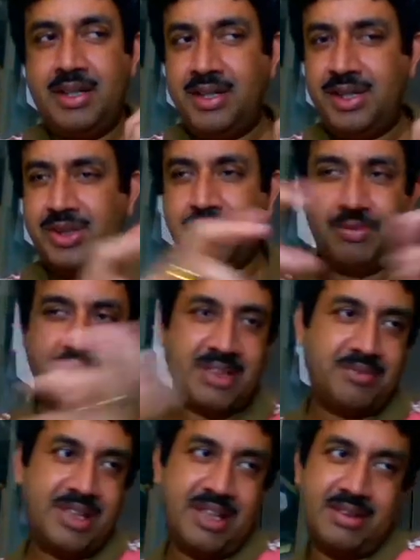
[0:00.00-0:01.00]
It should be
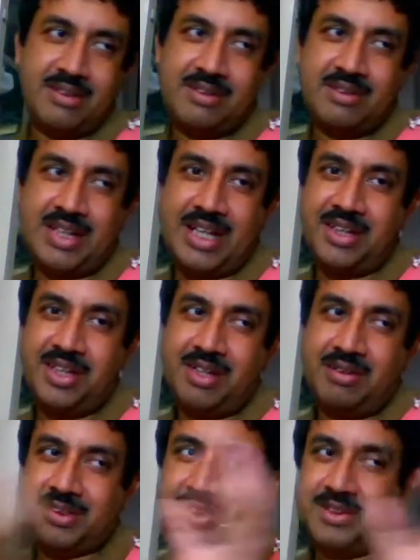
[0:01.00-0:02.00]
something like
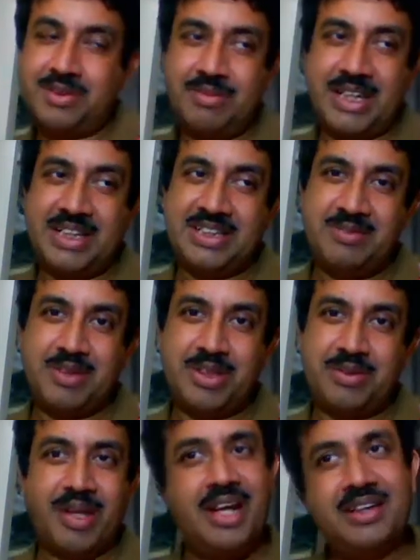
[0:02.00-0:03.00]
here also to make it symmetric.